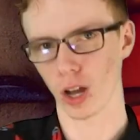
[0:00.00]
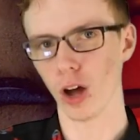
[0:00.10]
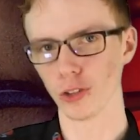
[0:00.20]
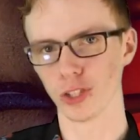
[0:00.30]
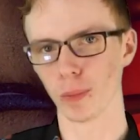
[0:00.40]
the
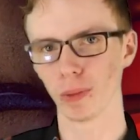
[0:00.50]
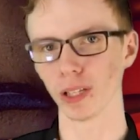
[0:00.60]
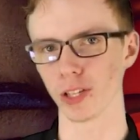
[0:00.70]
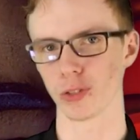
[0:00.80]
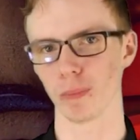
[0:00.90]
call to the
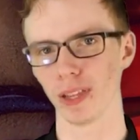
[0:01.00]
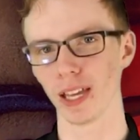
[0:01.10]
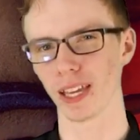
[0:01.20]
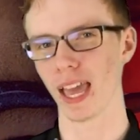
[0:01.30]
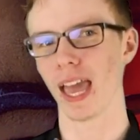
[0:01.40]
police and be
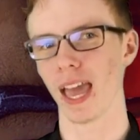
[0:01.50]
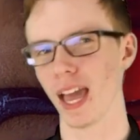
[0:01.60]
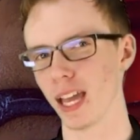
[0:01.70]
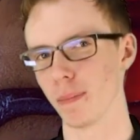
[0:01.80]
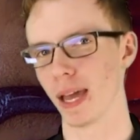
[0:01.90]
like,
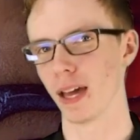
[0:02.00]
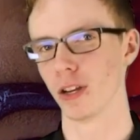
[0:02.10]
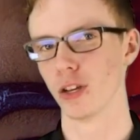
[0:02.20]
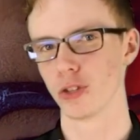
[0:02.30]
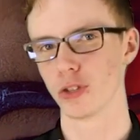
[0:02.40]
hey
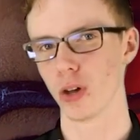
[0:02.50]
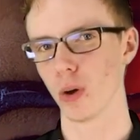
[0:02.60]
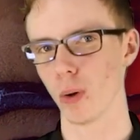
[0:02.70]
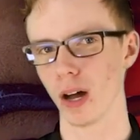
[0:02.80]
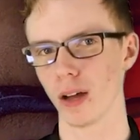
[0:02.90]
man,
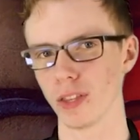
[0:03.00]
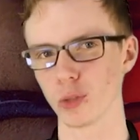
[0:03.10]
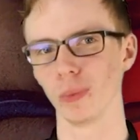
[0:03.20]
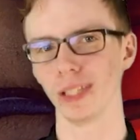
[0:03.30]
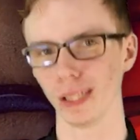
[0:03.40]
so uh,
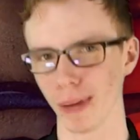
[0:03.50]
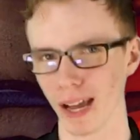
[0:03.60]
this William